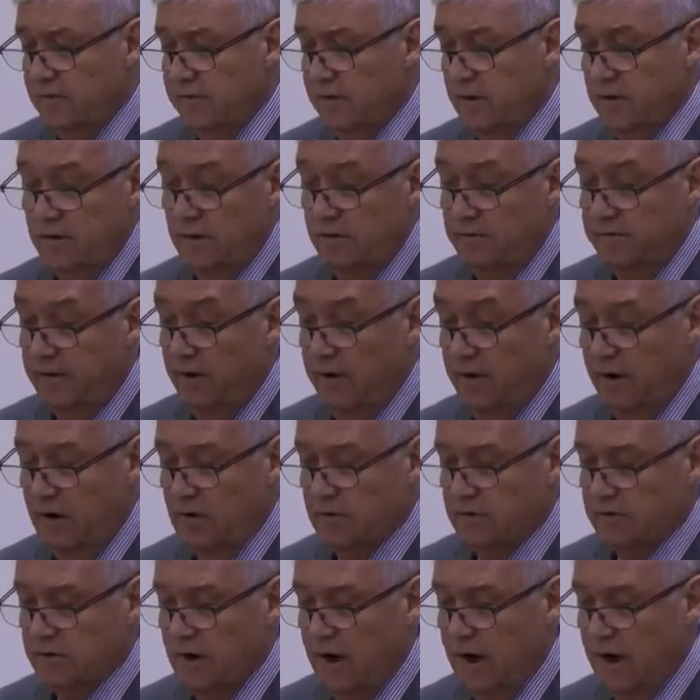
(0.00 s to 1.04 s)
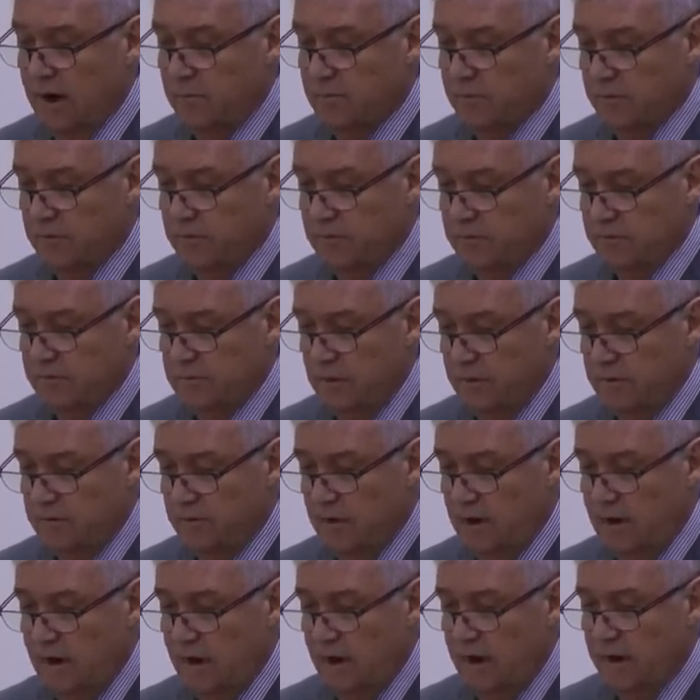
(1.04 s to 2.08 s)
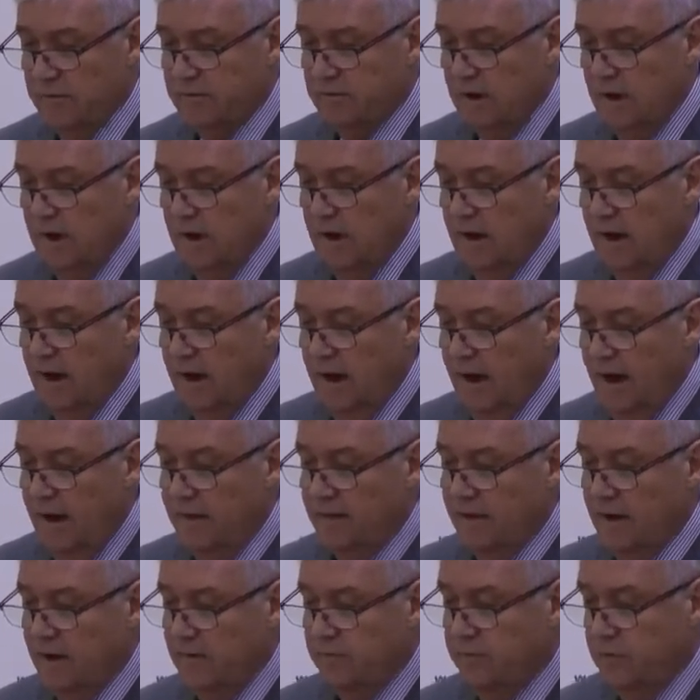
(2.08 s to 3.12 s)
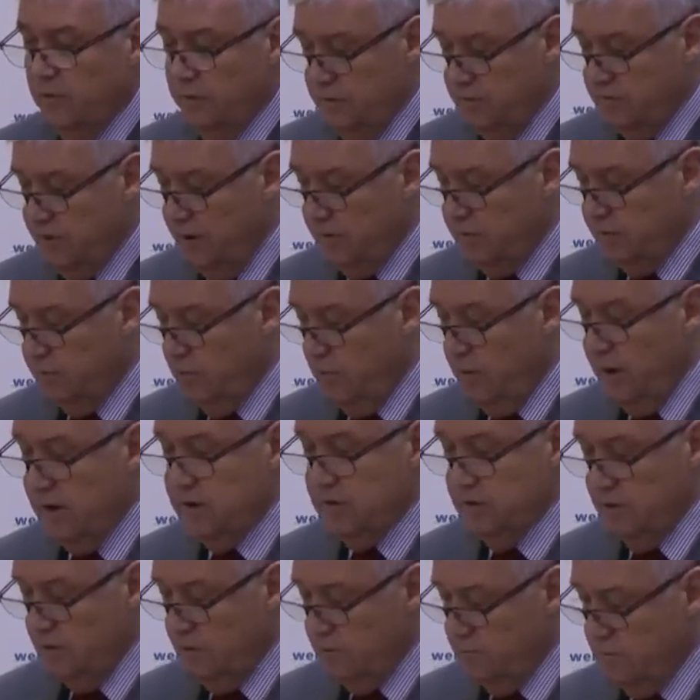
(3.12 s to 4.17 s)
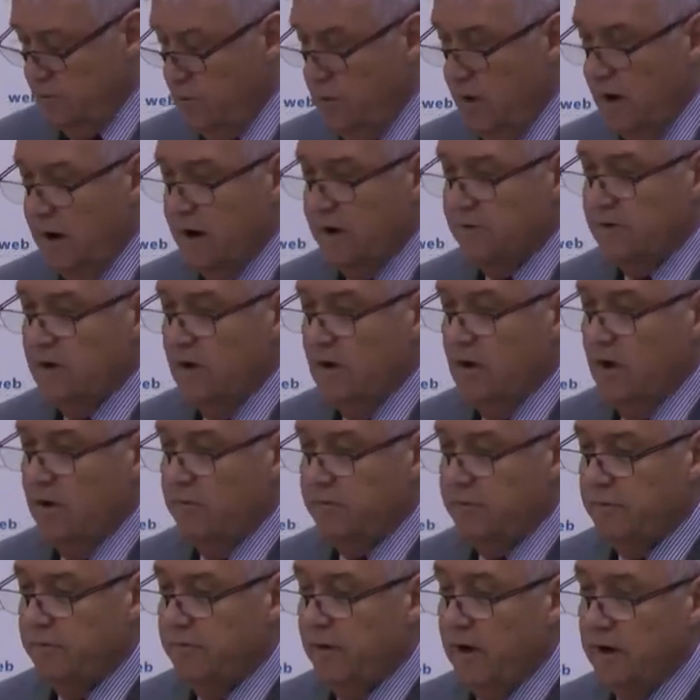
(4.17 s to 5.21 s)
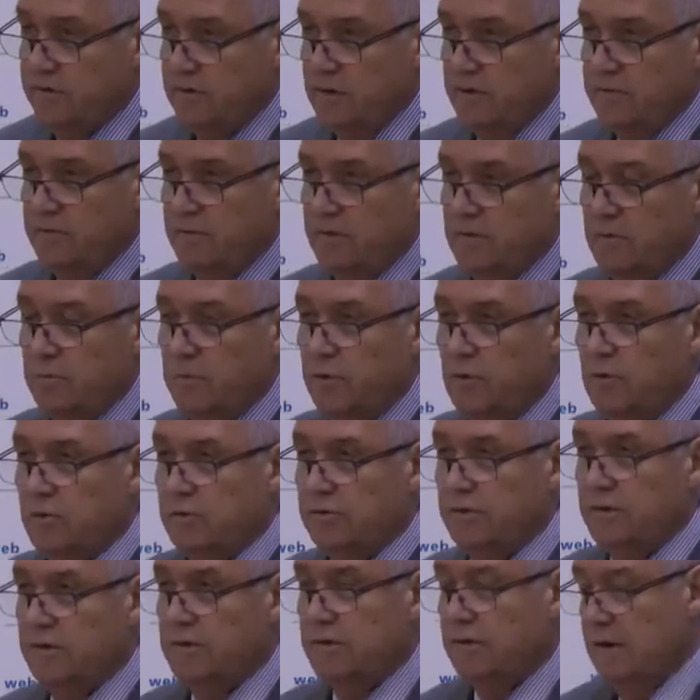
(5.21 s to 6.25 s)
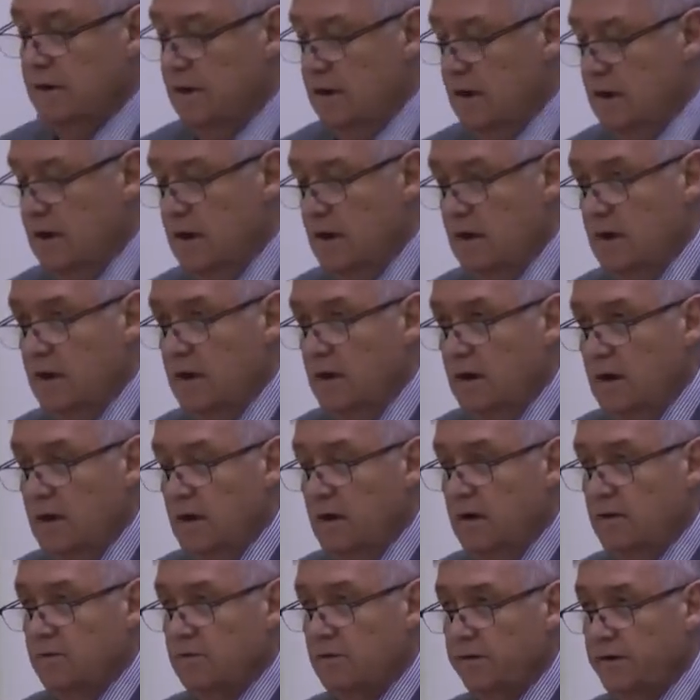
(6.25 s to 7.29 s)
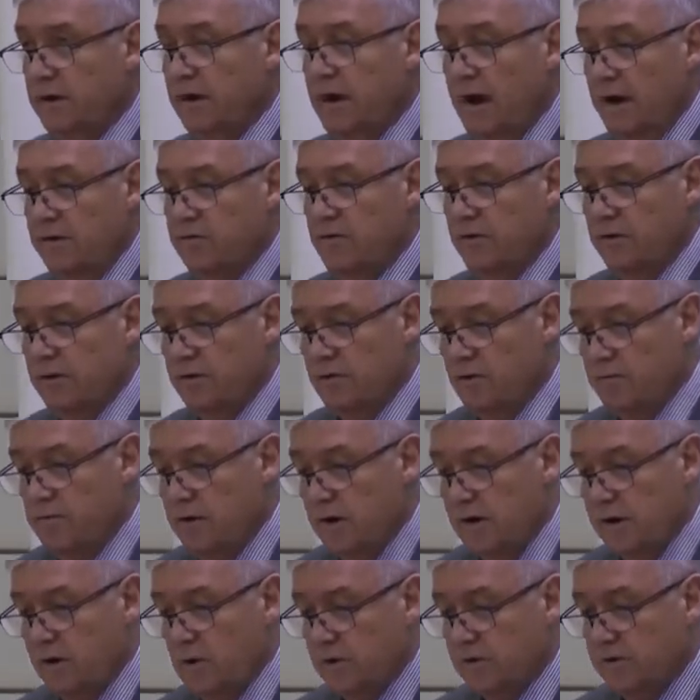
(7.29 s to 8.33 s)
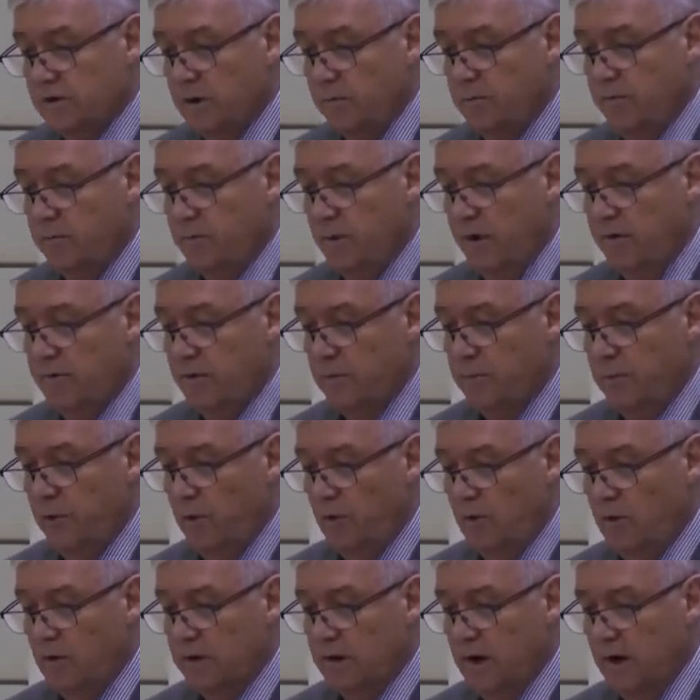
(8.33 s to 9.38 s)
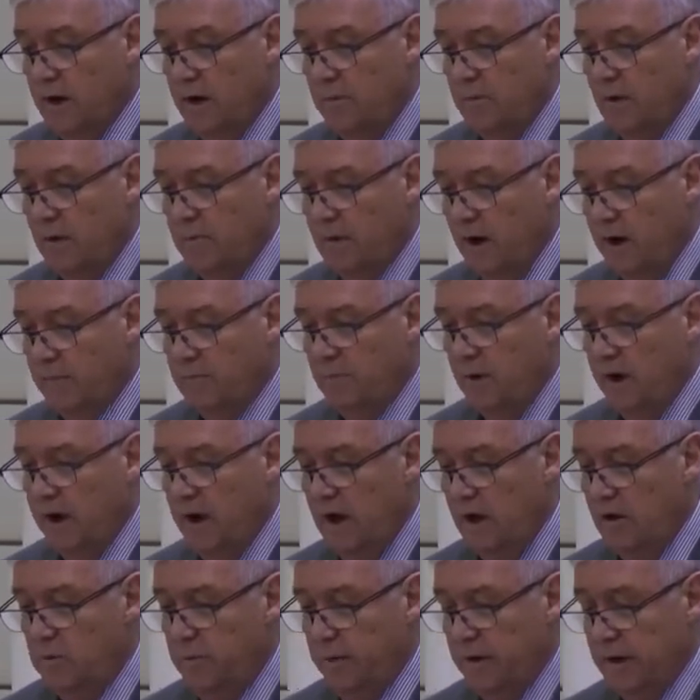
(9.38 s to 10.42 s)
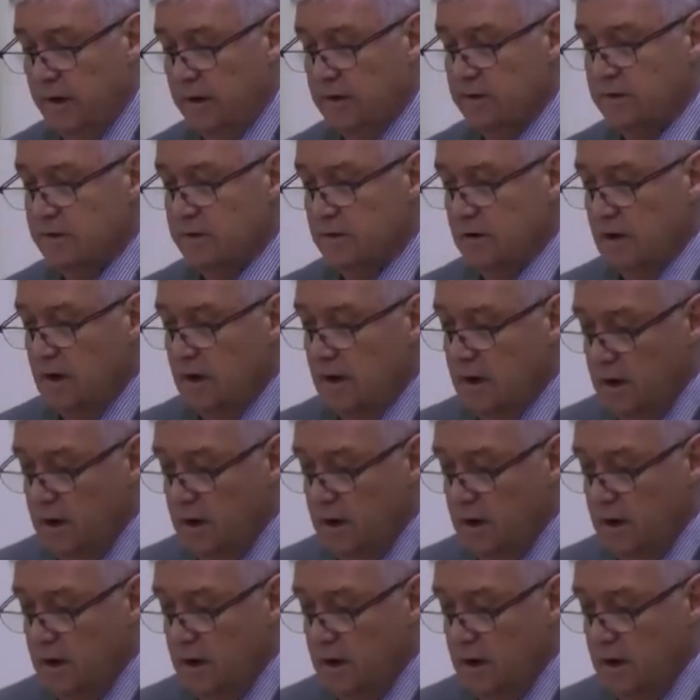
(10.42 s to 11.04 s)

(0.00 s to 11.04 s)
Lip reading: for a very long time, for most of our lives. And therefore, the transformation that's required of the fire service is important. So I think, Andrew, it's a really quick summary of my report. My hope is,